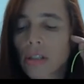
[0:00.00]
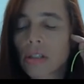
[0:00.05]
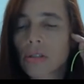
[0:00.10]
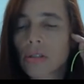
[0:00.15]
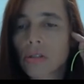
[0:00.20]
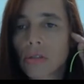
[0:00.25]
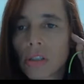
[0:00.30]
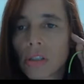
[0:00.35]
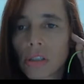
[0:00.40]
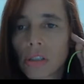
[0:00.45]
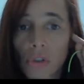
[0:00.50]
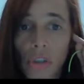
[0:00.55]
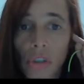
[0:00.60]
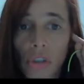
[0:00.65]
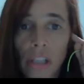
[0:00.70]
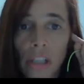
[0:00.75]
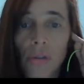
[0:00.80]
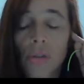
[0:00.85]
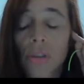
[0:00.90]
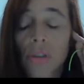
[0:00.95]
So they
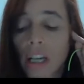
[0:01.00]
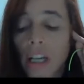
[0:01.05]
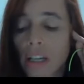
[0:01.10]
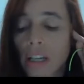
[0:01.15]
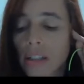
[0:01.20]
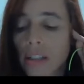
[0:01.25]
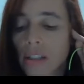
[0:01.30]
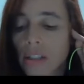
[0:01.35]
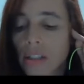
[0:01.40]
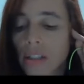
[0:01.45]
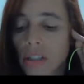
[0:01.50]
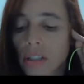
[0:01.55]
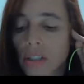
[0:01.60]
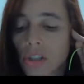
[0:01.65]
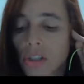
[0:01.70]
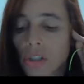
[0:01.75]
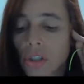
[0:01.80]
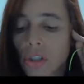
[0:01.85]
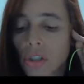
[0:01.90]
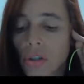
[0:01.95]
tried to tackle these
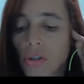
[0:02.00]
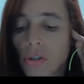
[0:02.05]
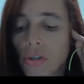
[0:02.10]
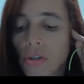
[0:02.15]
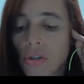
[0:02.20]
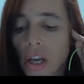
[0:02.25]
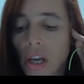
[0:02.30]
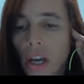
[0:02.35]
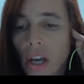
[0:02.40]
issues.